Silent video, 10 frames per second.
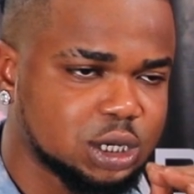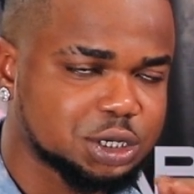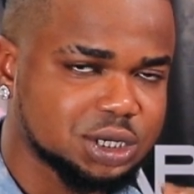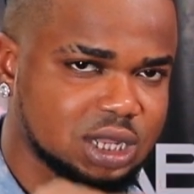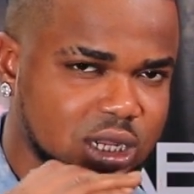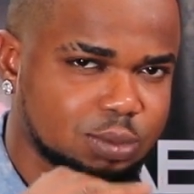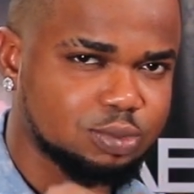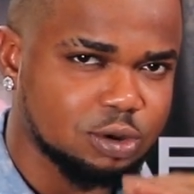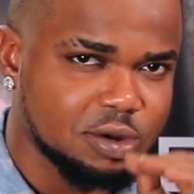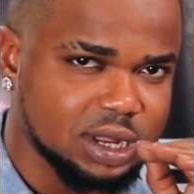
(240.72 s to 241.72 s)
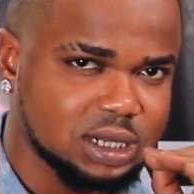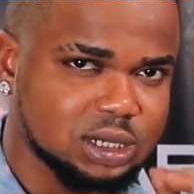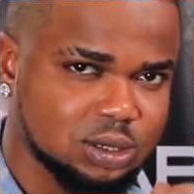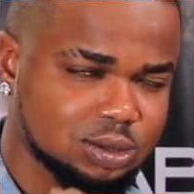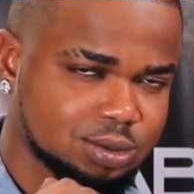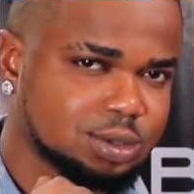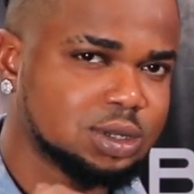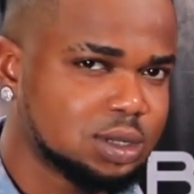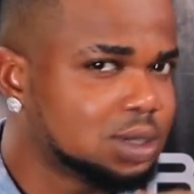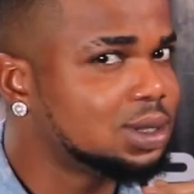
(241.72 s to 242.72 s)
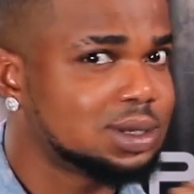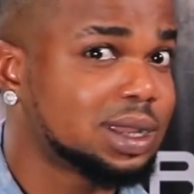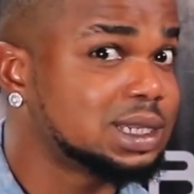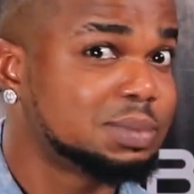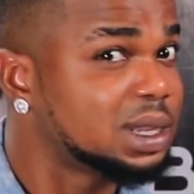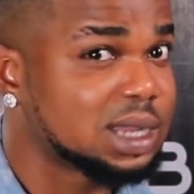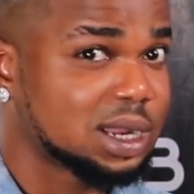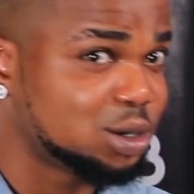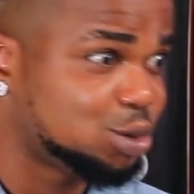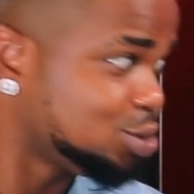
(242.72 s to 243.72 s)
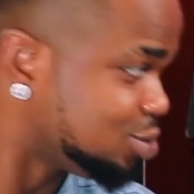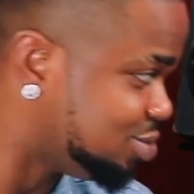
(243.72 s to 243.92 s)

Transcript: can just get the progress, you know. That's the best I can do.